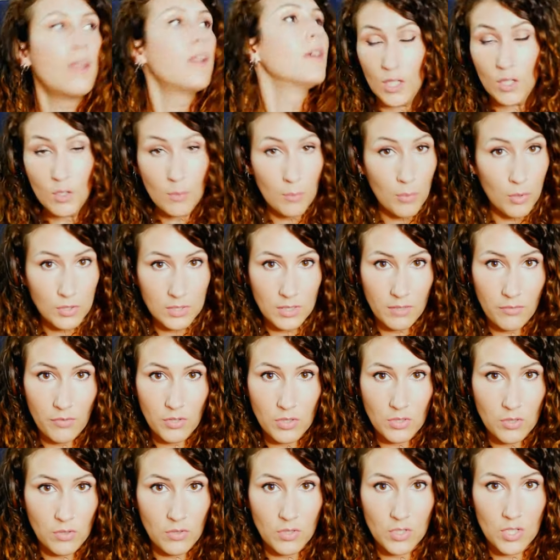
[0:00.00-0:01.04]
You can pause it for
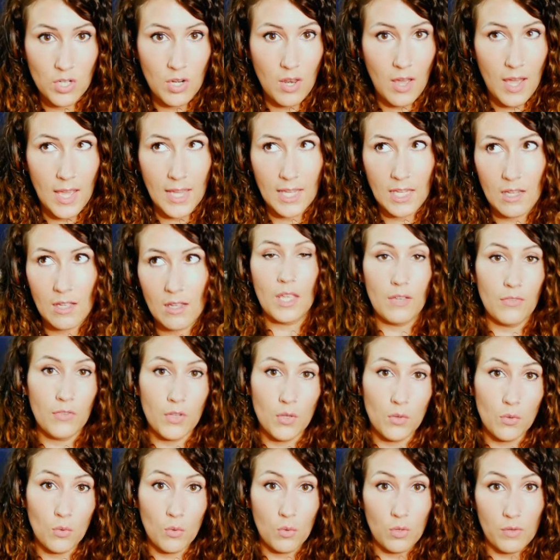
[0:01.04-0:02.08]
as long as you like. If
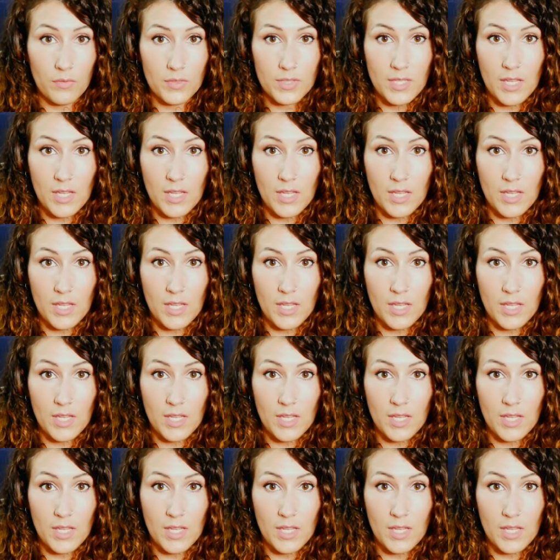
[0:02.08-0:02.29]
you all of